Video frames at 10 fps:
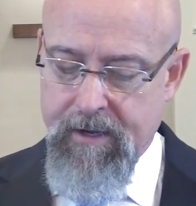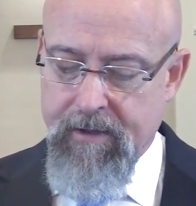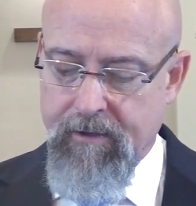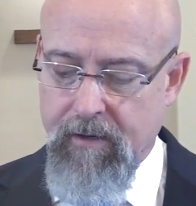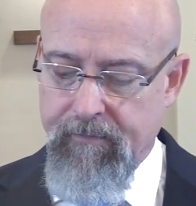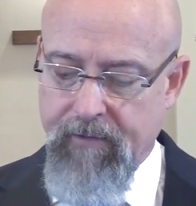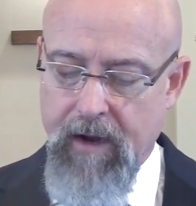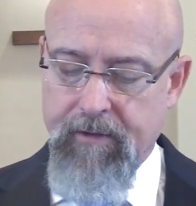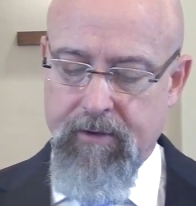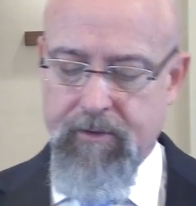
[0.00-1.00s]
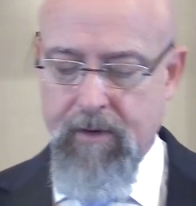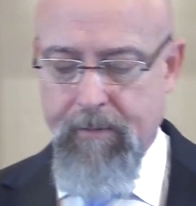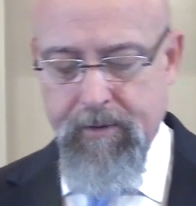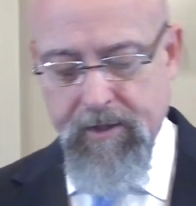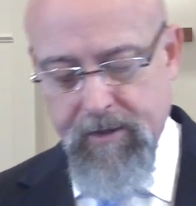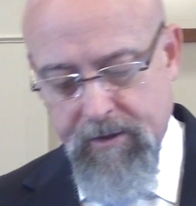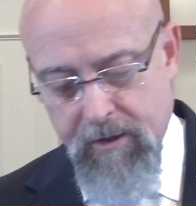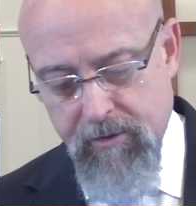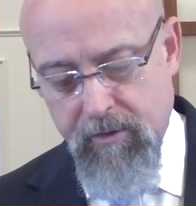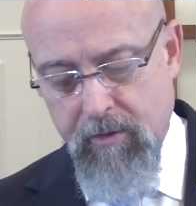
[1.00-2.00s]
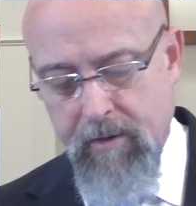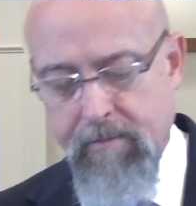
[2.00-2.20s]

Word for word: The term fathers represents those who are the